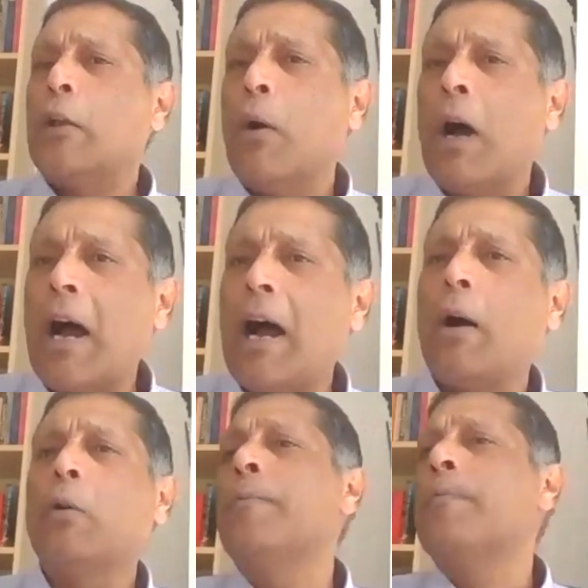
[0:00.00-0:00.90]
you know,
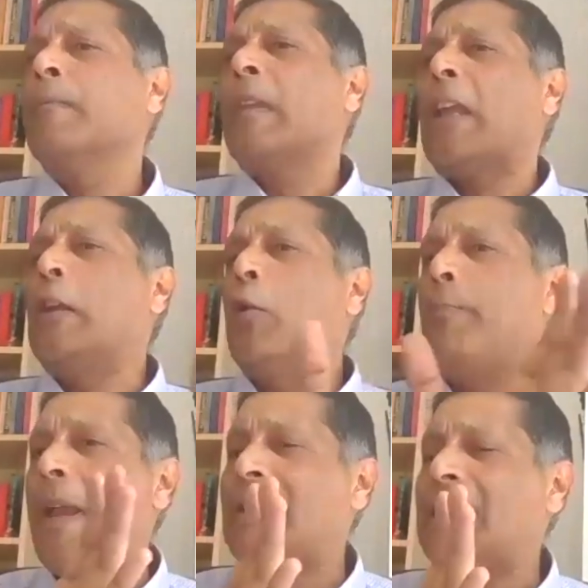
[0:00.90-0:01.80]
how, you know,
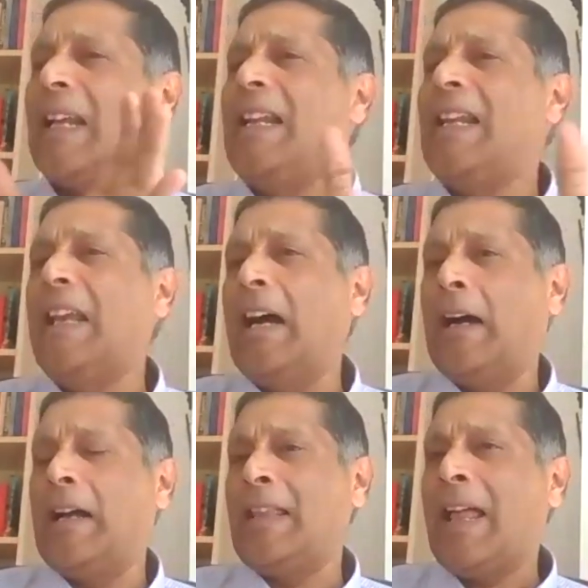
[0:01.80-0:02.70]
basically
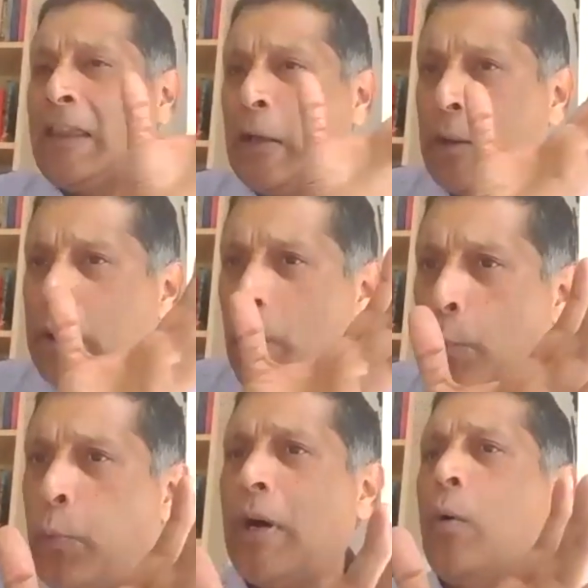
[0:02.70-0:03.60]
uh, the, the
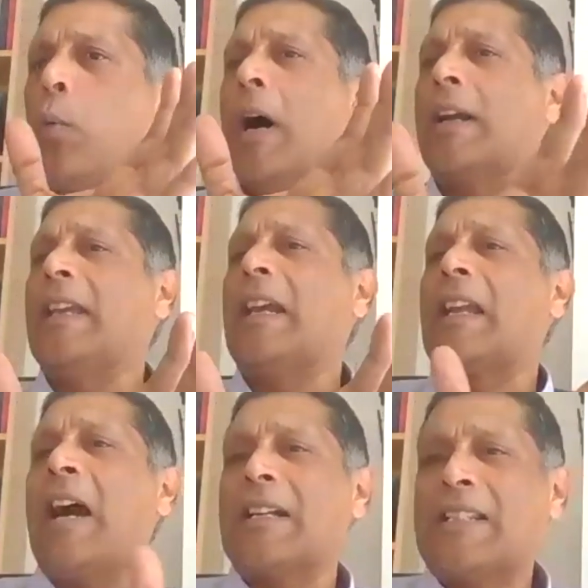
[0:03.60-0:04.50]
poor working
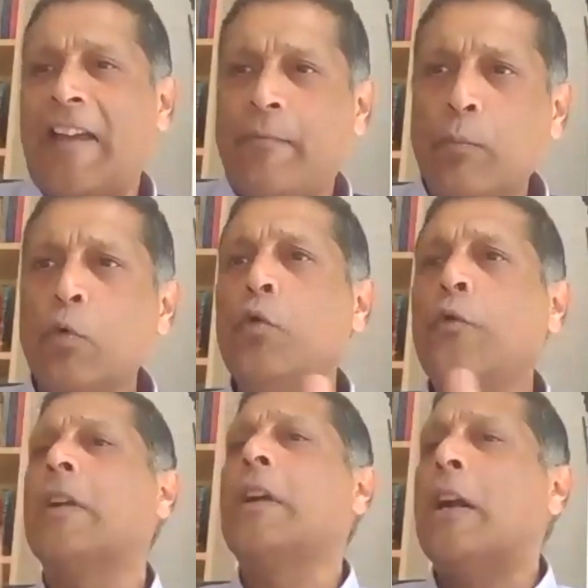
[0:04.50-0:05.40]
class have
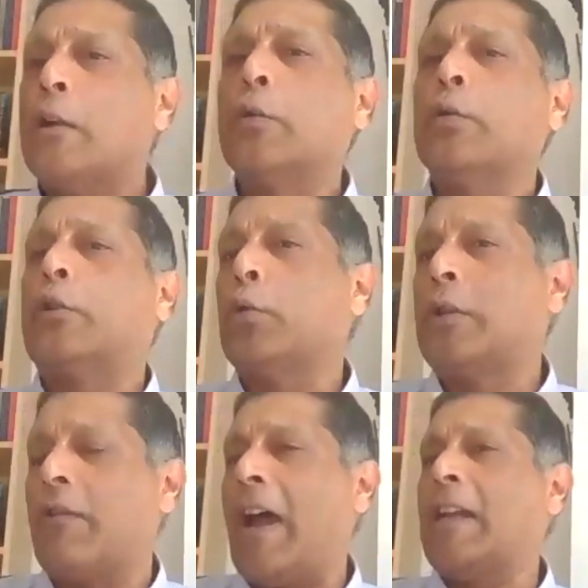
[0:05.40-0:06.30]
moved to, to
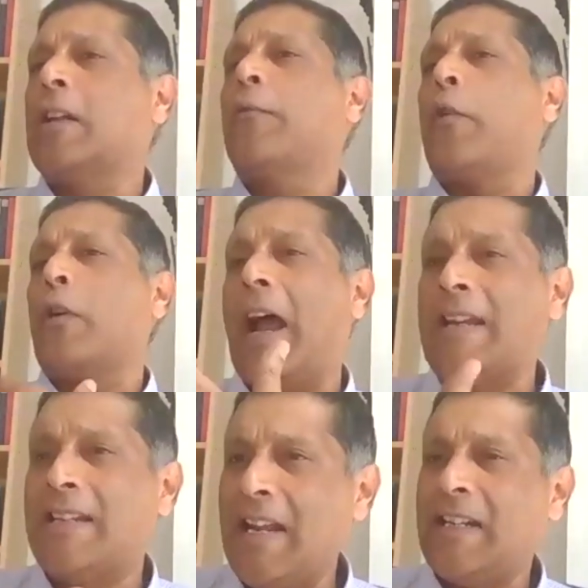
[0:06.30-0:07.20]
the right for
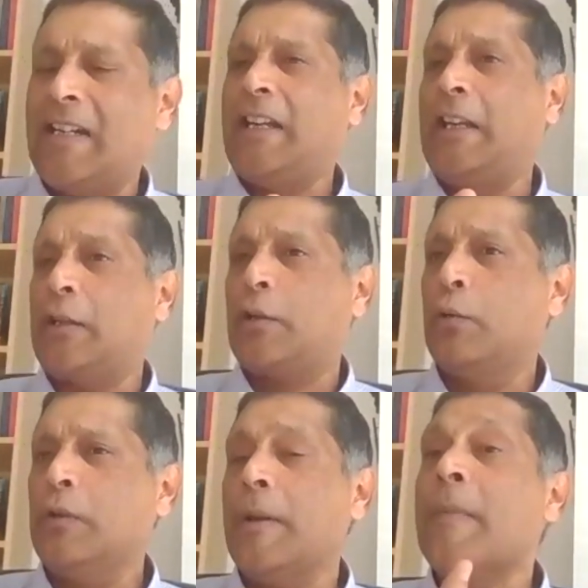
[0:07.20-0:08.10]
identity
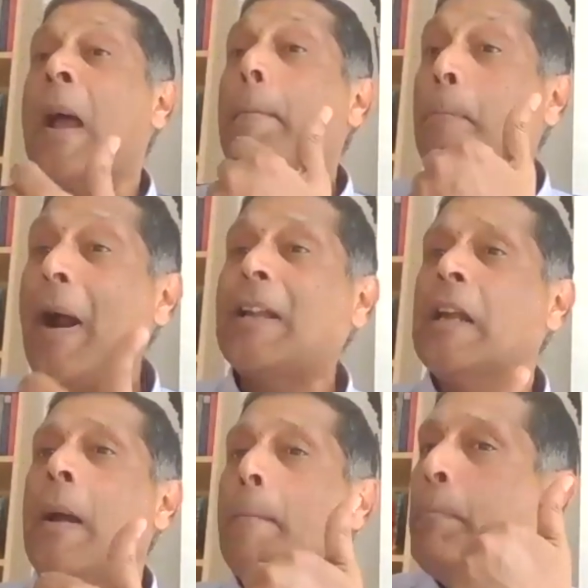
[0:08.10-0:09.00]
issues, but
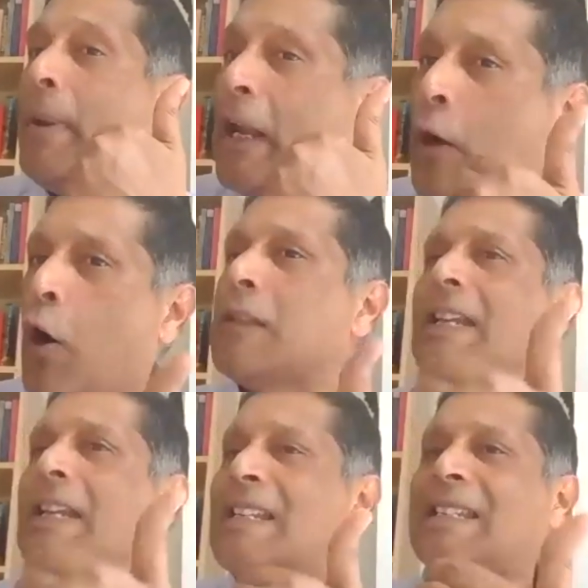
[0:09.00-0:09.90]
because
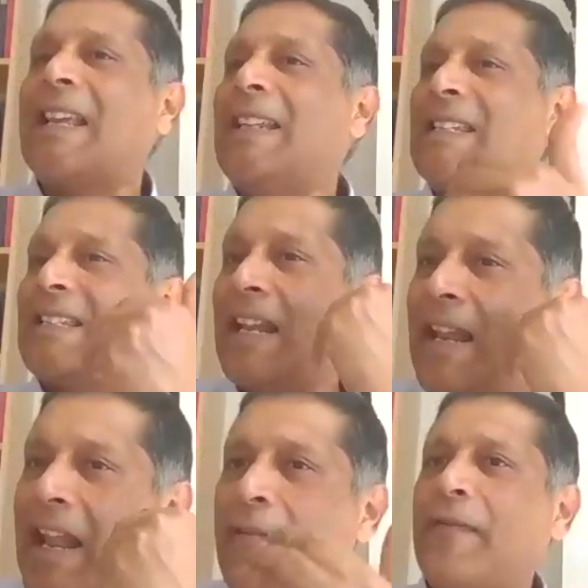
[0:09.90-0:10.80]
in a sense the
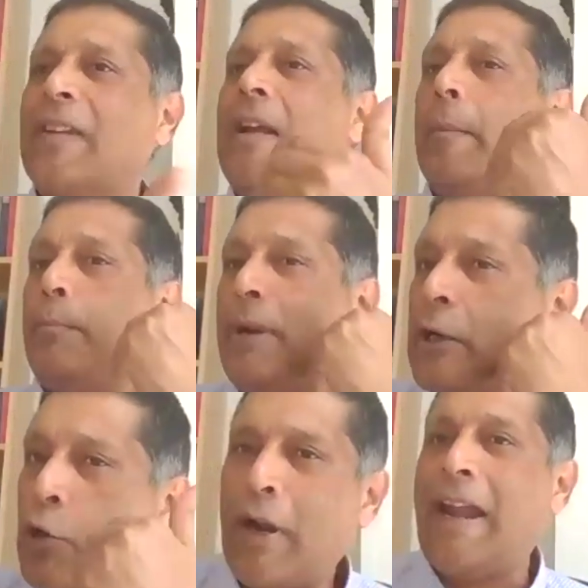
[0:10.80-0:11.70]
left
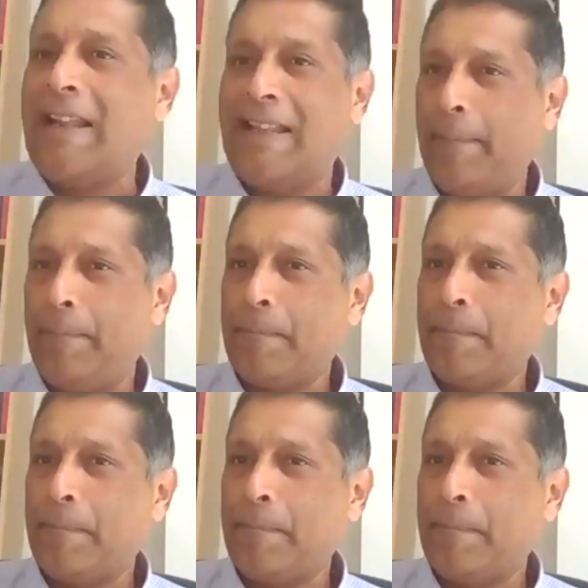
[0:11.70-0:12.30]
betrayed them.